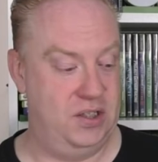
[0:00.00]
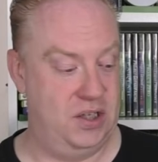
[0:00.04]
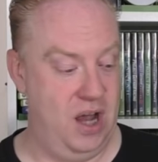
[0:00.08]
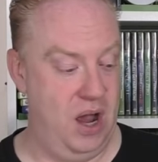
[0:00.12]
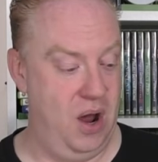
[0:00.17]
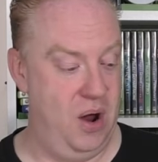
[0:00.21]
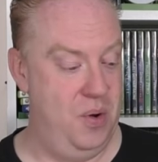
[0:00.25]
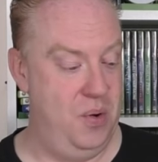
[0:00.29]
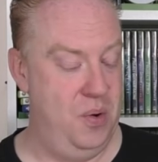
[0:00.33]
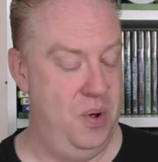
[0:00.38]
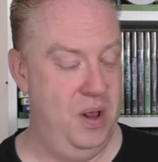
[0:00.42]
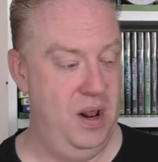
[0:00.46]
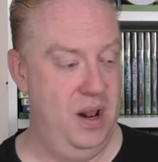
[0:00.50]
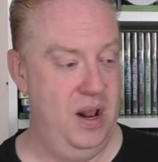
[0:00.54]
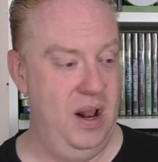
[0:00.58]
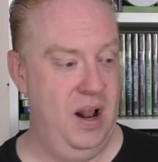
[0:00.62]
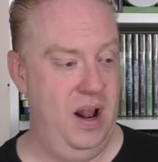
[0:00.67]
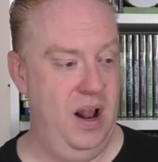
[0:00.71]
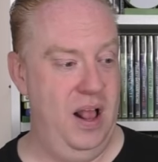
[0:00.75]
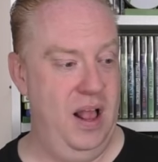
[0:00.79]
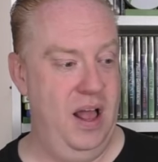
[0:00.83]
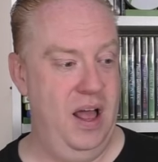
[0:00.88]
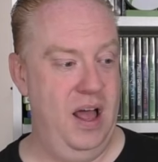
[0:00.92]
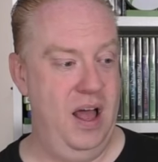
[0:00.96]
So
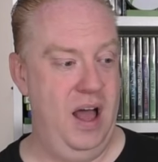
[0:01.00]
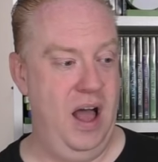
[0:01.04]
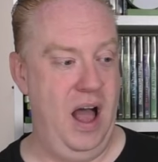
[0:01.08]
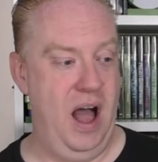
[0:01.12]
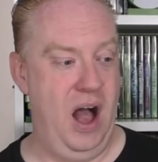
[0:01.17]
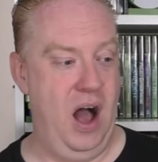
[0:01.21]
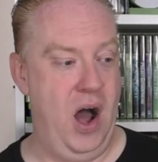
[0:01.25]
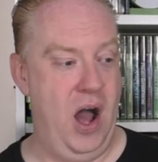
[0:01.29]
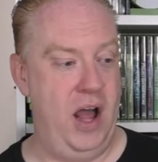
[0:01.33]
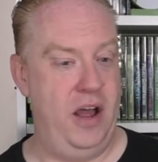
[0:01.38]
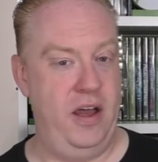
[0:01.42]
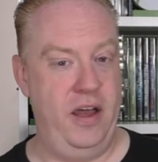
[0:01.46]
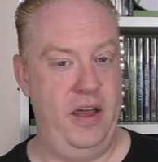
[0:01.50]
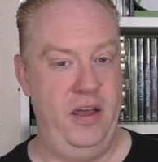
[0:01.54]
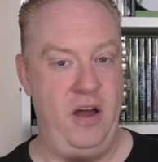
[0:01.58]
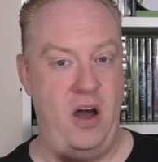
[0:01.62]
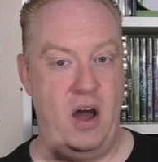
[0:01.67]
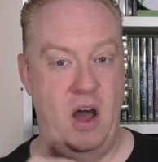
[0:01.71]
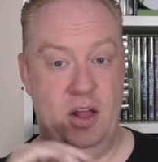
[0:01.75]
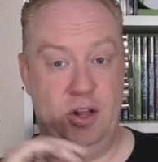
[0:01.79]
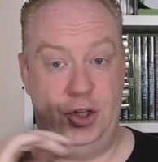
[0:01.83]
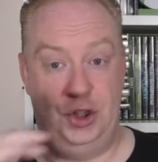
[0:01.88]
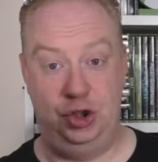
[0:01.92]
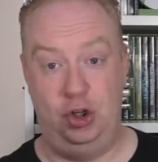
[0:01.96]

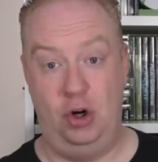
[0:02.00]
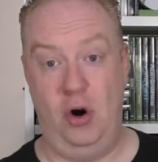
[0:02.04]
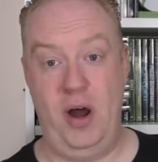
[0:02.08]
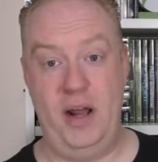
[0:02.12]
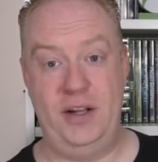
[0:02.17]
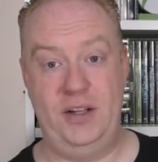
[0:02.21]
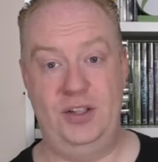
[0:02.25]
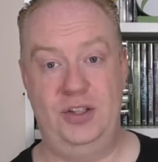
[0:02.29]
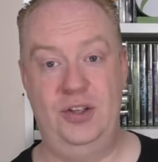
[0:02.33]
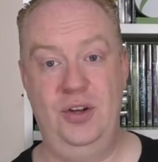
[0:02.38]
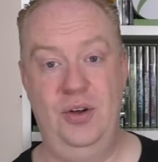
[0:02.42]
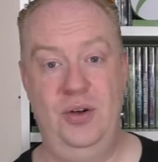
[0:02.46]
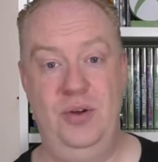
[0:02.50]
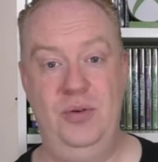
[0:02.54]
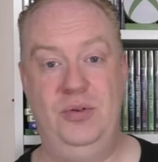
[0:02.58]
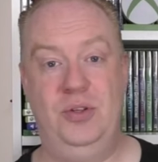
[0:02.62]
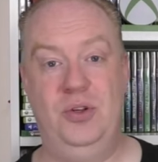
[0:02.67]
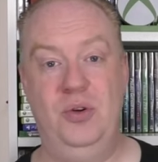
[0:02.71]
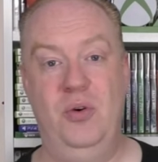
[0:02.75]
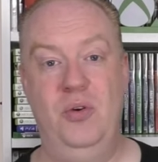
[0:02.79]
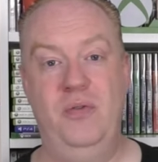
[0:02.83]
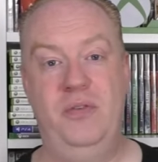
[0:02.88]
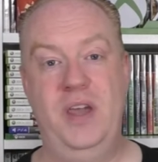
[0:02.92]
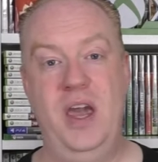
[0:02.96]
I tried to
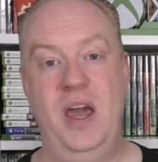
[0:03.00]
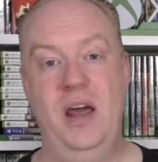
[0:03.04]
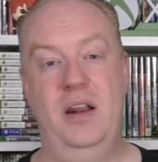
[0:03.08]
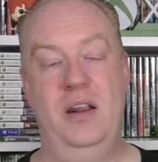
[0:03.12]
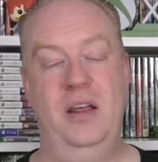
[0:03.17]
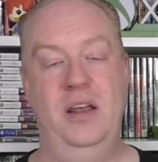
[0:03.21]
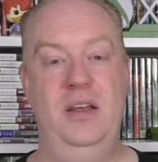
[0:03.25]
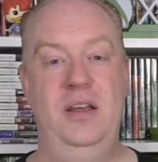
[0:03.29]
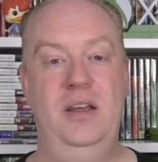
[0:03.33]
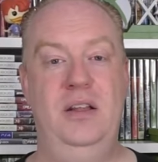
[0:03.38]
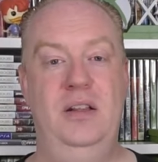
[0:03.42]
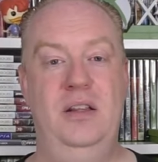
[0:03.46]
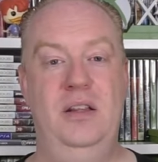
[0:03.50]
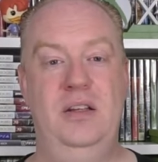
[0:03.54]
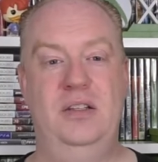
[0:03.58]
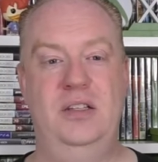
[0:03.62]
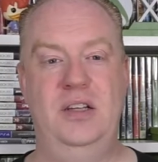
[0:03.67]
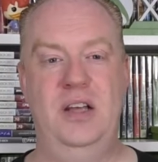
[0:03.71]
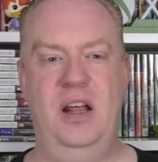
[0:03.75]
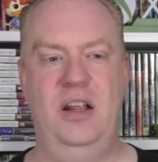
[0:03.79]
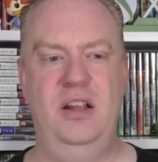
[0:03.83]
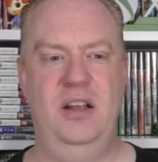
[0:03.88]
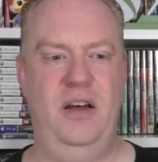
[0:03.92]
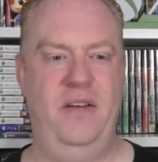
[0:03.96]
sort of get the
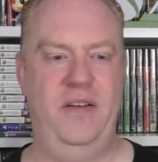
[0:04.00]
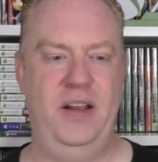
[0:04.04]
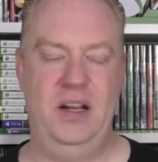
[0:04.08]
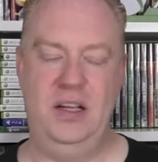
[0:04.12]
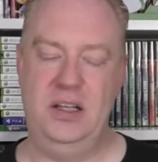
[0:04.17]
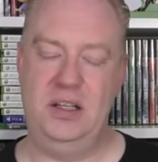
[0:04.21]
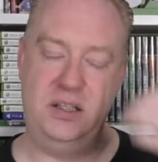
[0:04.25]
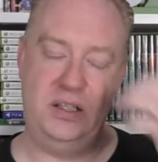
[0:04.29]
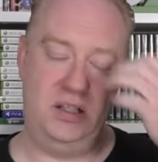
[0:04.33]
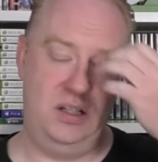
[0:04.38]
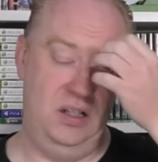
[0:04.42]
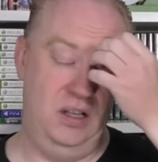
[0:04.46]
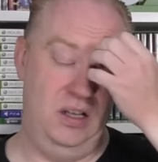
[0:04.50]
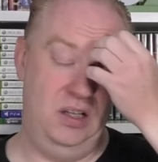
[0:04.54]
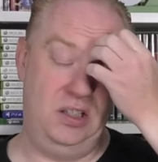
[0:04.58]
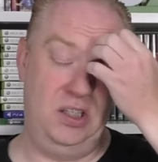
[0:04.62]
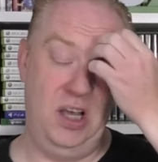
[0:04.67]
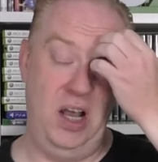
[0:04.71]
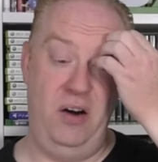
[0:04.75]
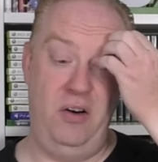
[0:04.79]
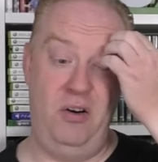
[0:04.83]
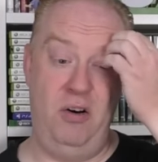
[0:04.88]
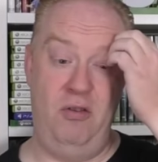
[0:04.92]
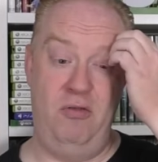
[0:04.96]
seller. I think the
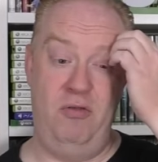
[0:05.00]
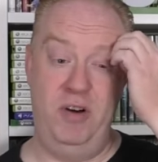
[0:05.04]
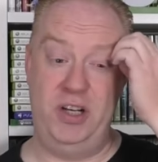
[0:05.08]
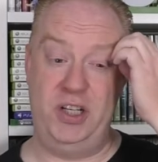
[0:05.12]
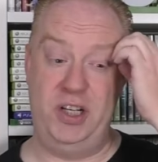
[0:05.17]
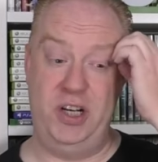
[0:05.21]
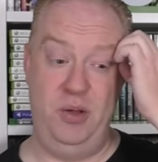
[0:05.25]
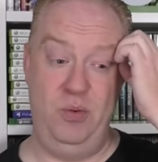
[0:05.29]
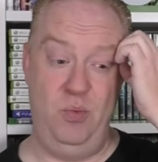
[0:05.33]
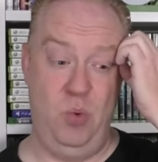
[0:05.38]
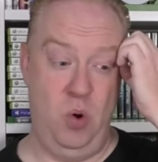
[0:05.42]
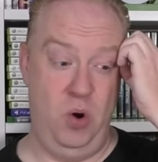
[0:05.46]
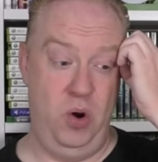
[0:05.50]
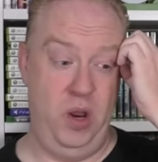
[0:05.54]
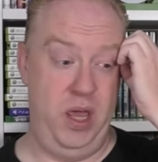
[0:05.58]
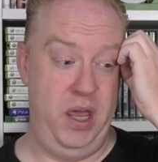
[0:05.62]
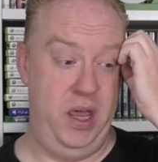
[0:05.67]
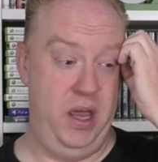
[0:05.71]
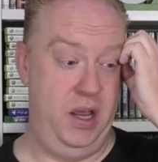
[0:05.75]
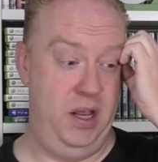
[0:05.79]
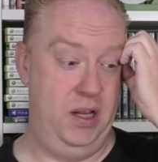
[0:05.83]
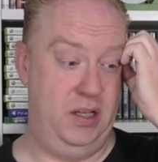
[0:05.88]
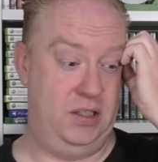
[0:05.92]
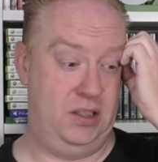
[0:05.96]
seller originally
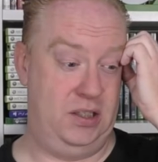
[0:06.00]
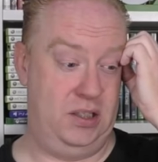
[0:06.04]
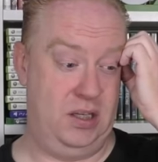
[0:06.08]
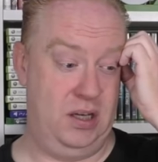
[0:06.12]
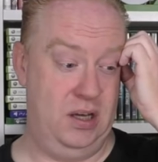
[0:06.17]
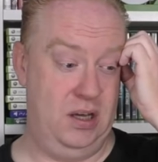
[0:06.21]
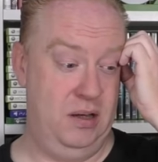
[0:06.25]
wanted,